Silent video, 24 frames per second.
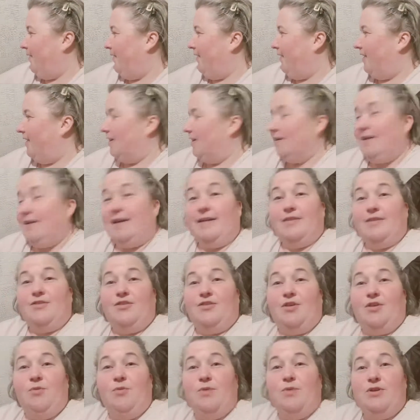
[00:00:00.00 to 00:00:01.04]
Yeah, so
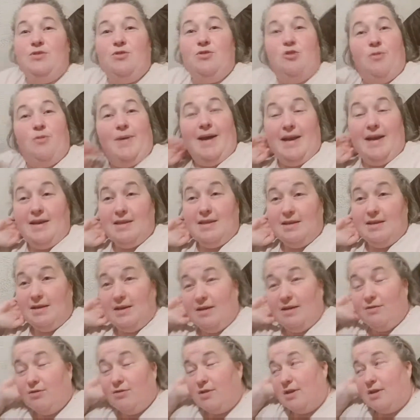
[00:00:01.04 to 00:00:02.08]
we talk about anything and
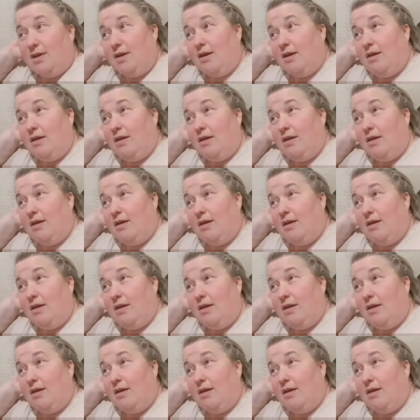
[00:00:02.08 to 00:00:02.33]
everything.